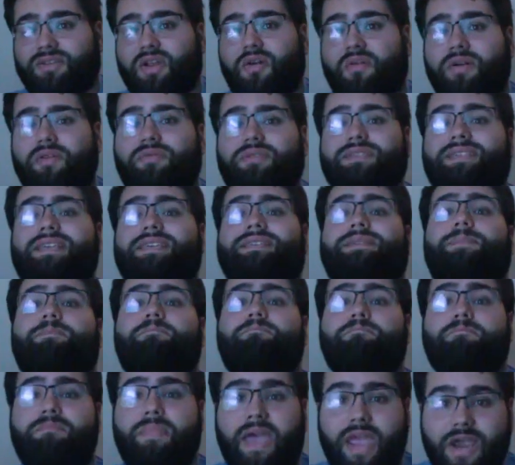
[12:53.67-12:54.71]
No, it was his
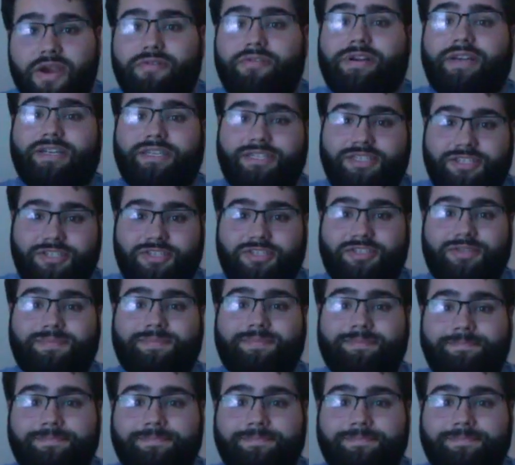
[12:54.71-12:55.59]
marriage.